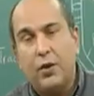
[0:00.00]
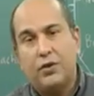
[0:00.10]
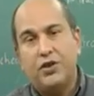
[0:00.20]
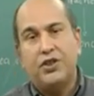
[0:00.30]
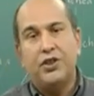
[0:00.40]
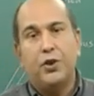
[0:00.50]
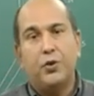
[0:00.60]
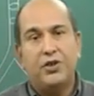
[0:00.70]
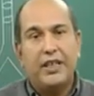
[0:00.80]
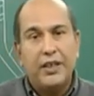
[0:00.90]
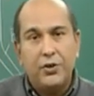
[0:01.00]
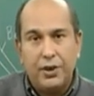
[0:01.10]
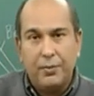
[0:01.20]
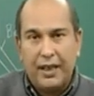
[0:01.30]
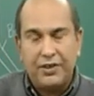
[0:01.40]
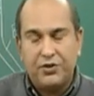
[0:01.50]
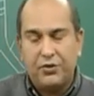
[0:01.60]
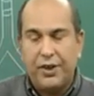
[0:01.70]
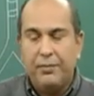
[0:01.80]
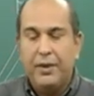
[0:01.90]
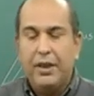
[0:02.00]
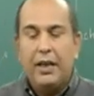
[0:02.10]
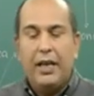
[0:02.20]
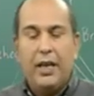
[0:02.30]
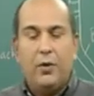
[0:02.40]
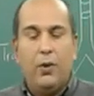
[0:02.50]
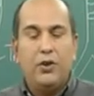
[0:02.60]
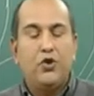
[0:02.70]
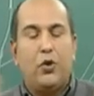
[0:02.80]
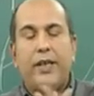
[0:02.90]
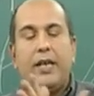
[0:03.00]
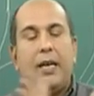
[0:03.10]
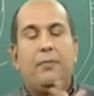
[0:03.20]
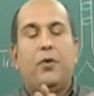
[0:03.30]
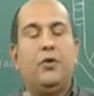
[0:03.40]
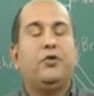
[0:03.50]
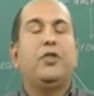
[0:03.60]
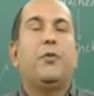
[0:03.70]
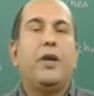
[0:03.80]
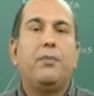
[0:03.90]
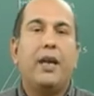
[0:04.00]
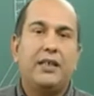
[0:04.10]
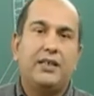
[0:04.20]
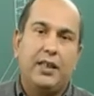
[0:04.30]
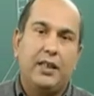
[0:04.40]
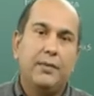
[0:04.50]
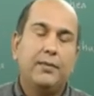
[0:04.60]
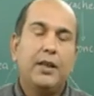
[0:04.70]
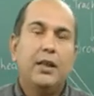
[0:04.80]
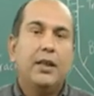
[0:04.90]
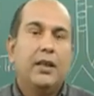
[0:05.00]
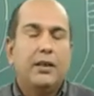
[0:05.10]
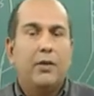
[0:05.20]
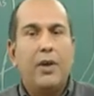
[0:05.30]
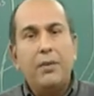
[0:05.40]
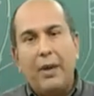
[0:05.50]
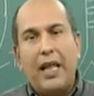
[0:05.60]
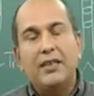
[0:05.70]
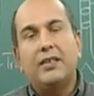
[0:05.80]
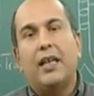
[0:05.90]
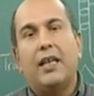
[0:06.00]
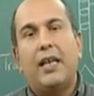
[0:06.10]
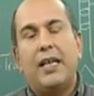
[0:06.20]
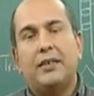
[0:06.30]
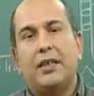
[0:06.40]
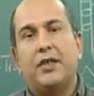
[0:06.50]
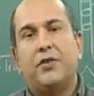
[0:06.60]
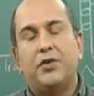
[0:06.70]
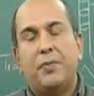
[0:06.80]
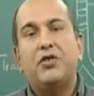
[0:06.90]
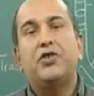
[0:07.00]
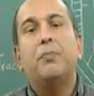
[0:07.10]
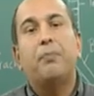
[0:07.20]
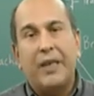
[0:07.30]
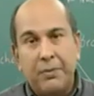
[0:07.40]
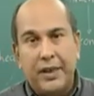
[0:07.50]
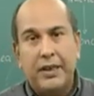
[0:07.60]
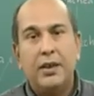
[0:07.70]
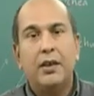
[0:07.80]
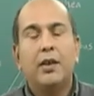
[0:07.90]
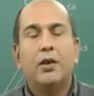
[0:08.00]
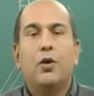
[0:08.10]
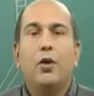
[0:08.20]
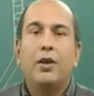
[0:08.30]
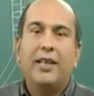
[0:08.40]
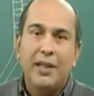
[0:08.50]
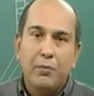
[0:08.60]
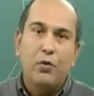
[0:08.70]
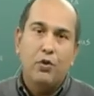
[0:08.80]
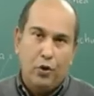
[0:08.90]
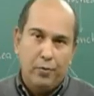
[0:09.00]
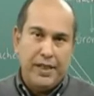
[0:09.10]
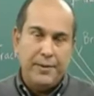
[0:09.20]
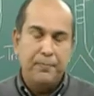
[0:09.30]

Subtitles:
oxygen goes into the bloodstream, it will join up onto the red blood cell. The red blood cell has a special pigment called hemoglobin.